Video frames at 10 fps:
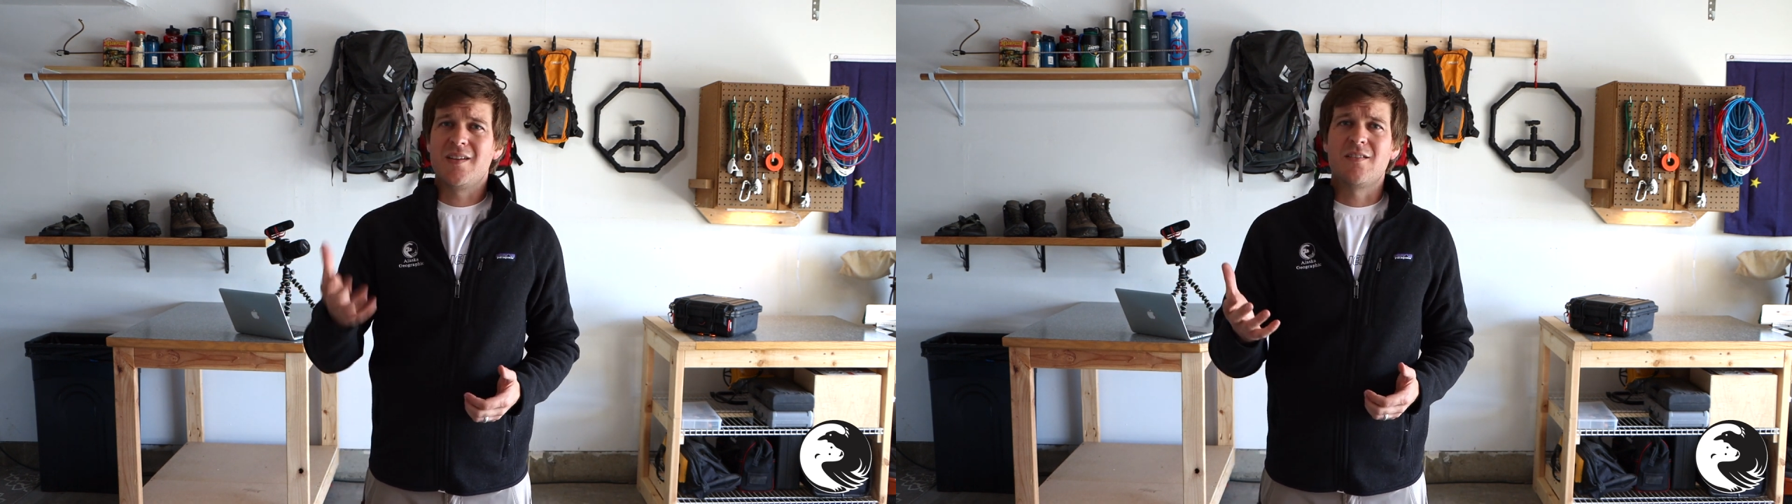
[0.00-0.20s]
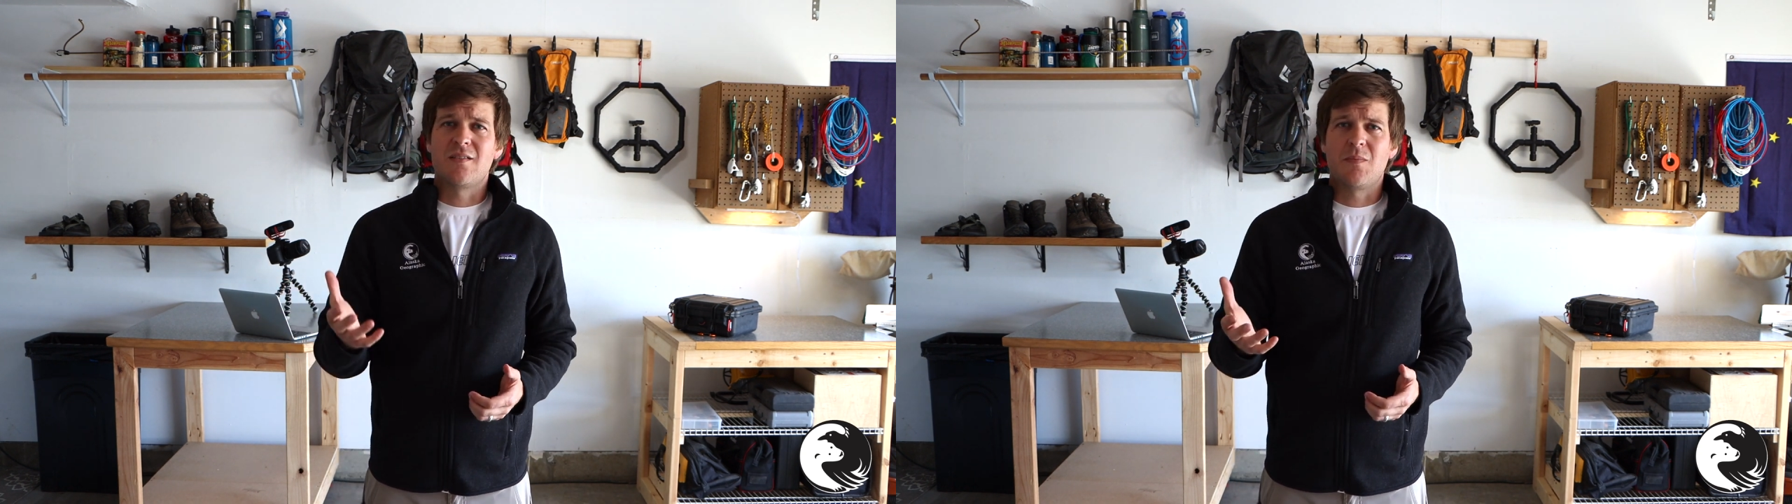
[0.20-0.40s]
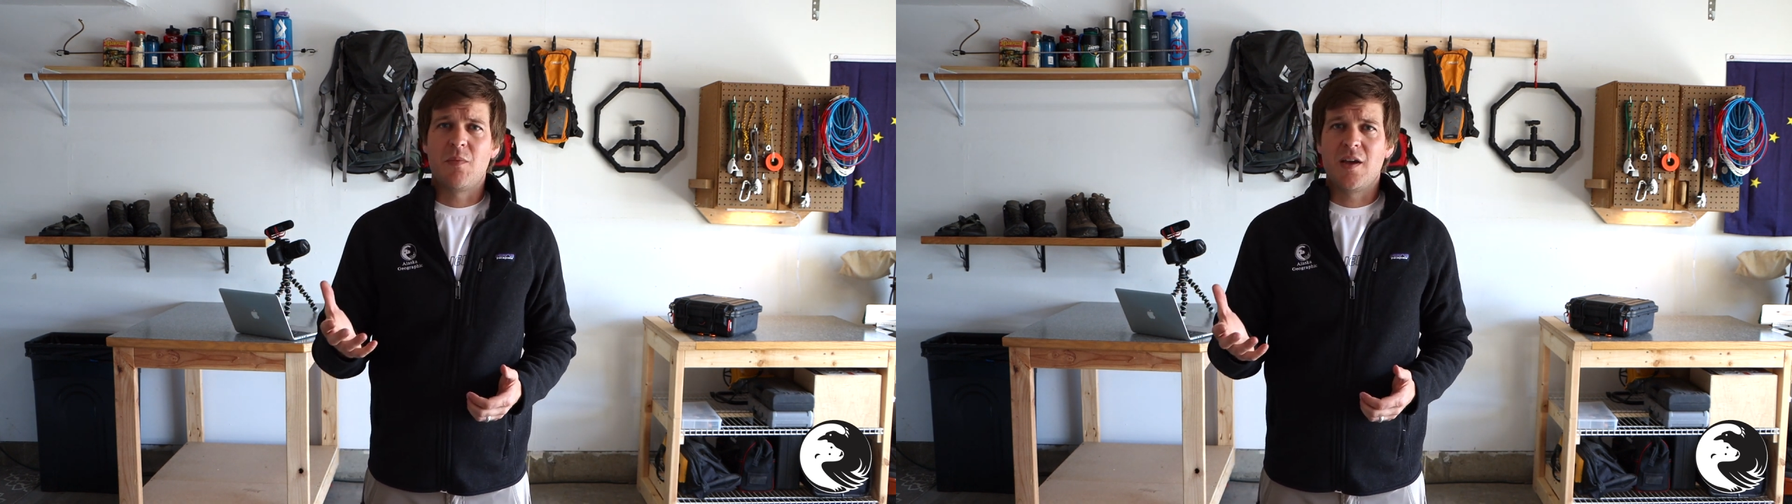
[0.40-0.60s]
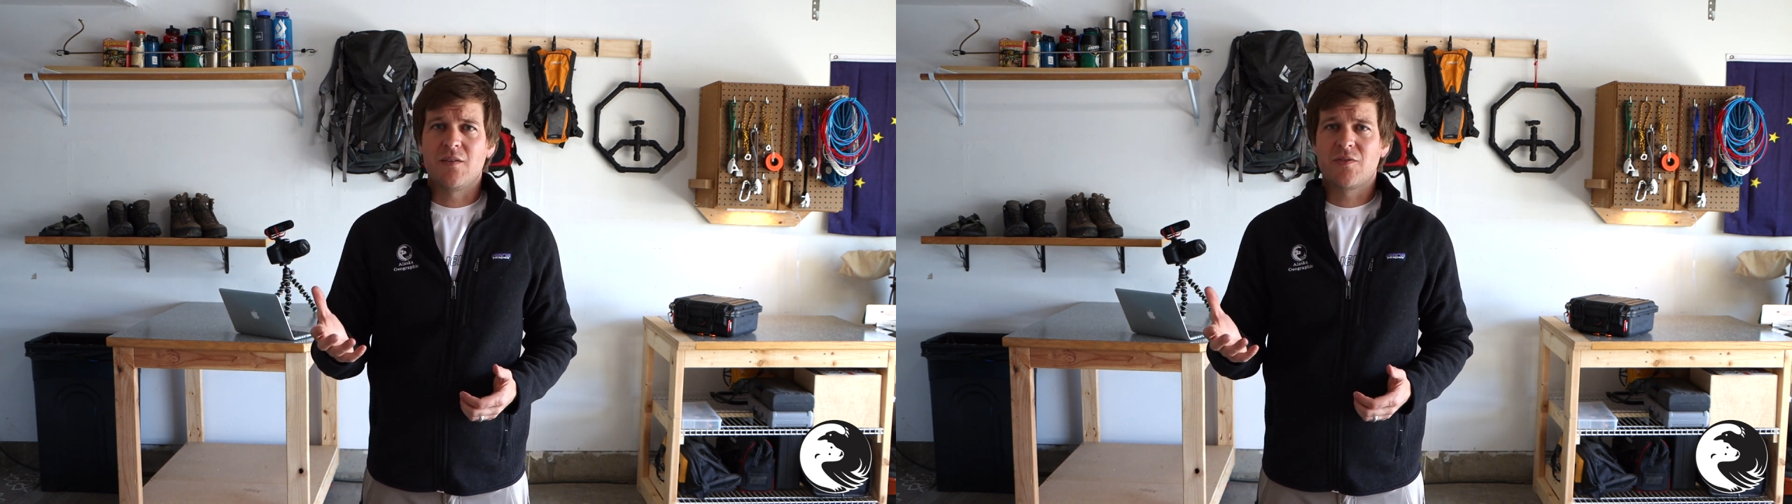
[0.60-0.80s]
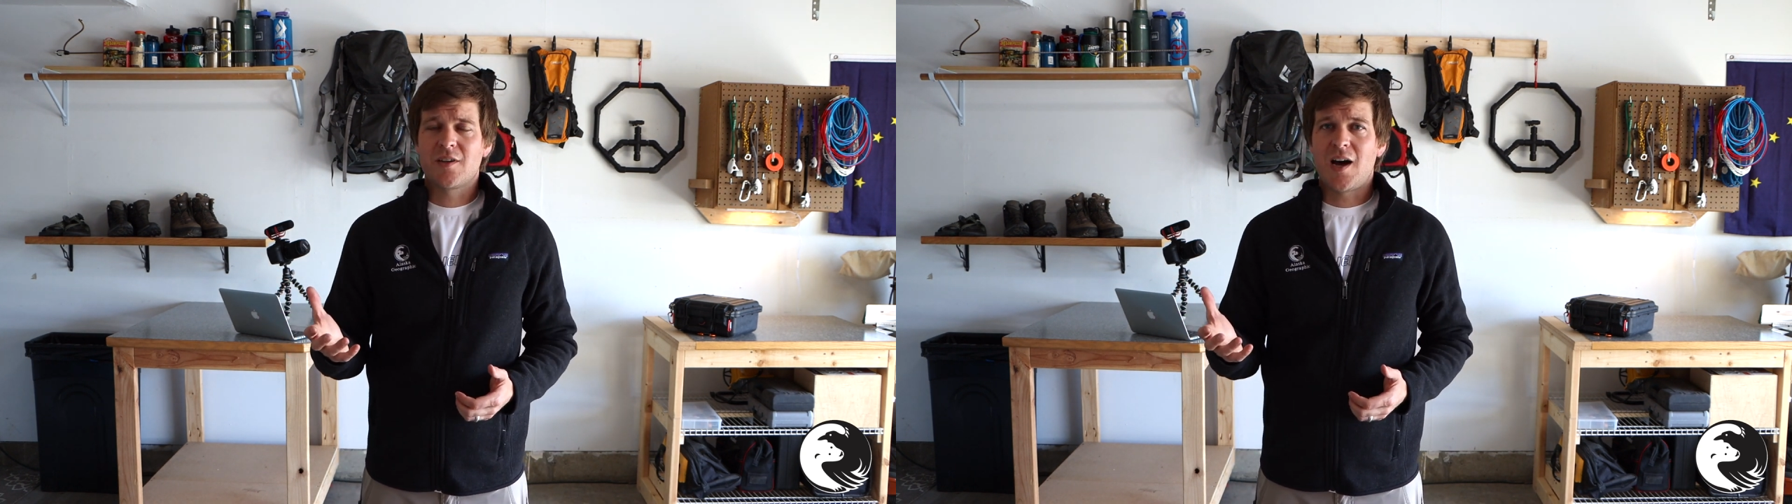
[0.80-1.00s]
isn't made
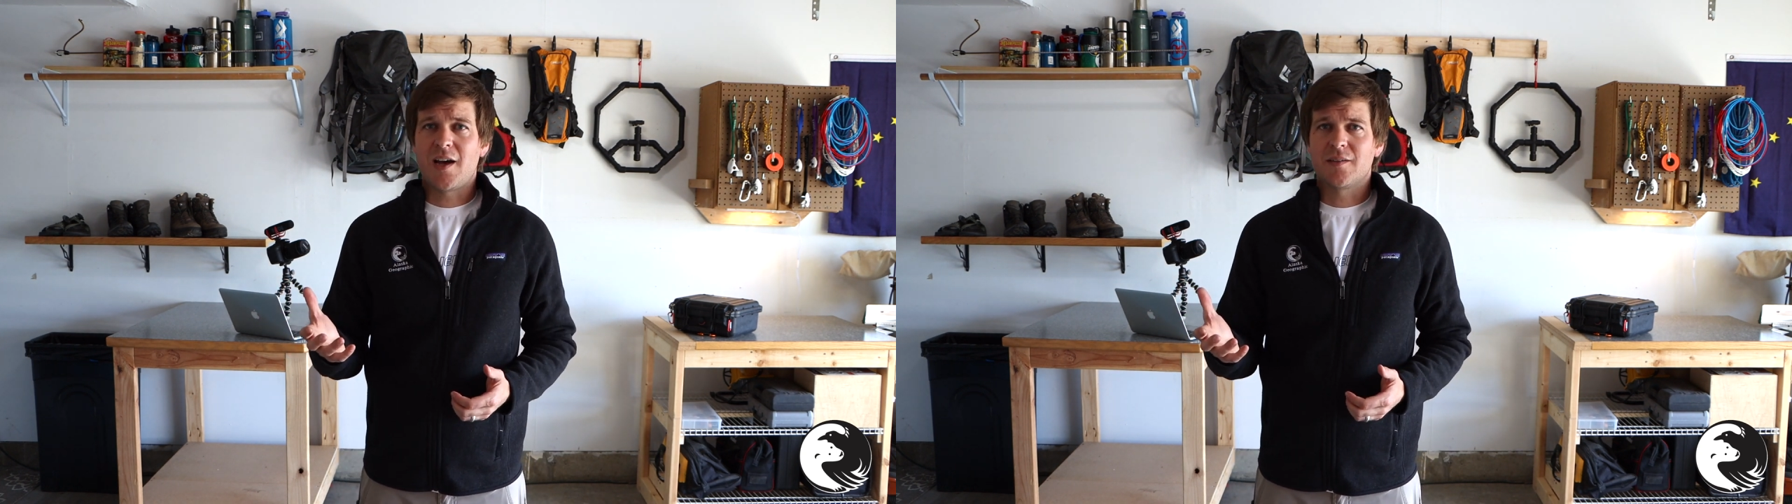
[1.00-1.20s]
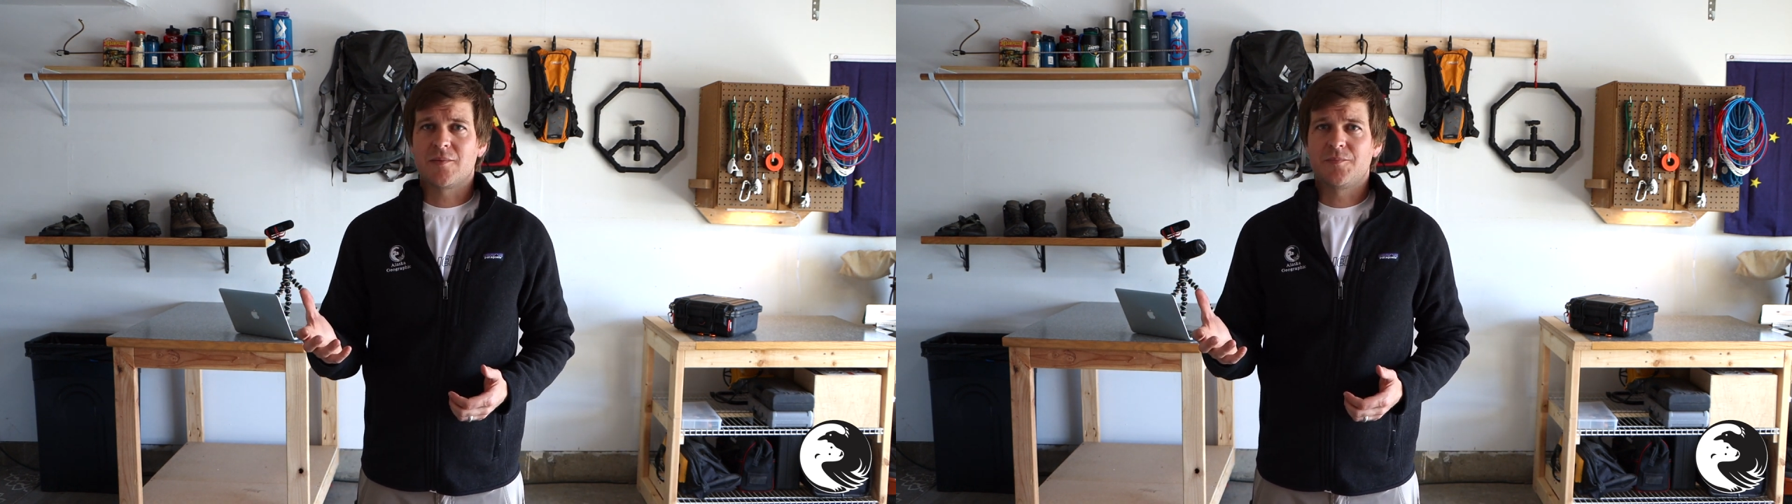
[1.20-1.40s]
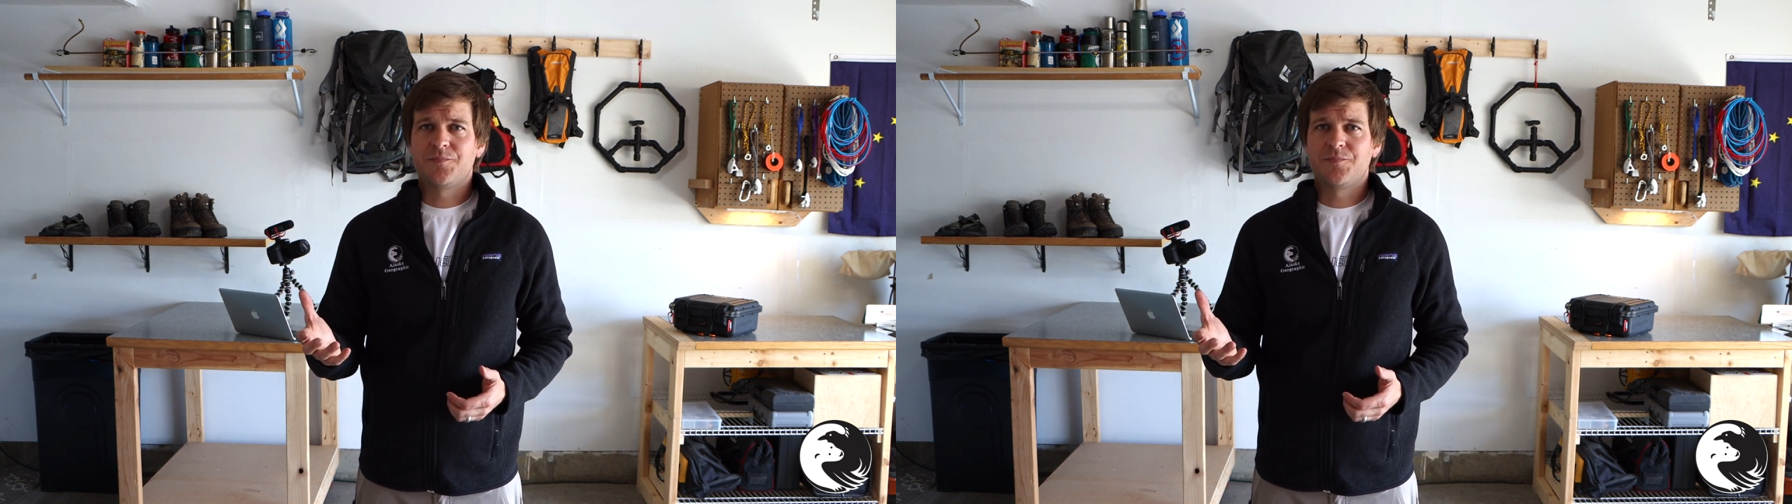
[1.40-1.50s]
of cotton.